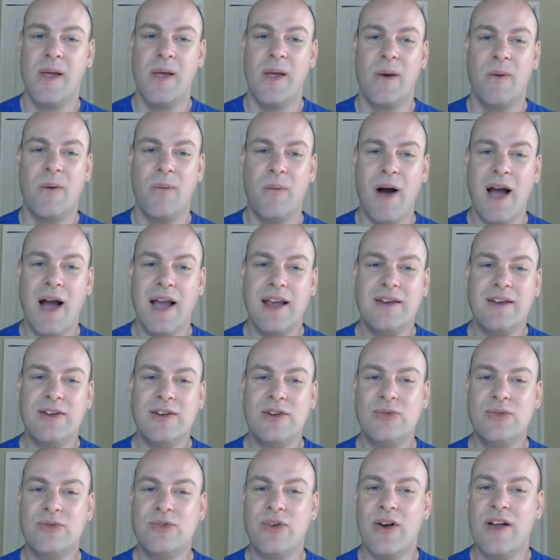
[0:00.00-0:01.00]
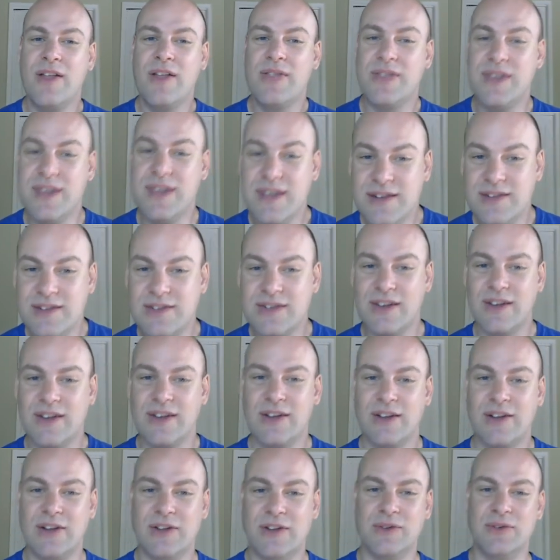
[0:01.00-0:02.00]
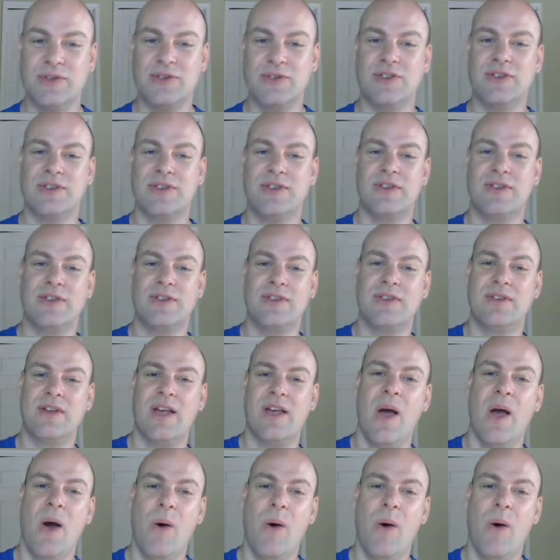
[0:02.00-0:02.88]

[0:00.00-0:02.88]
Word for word: Why do you draw these conclusions?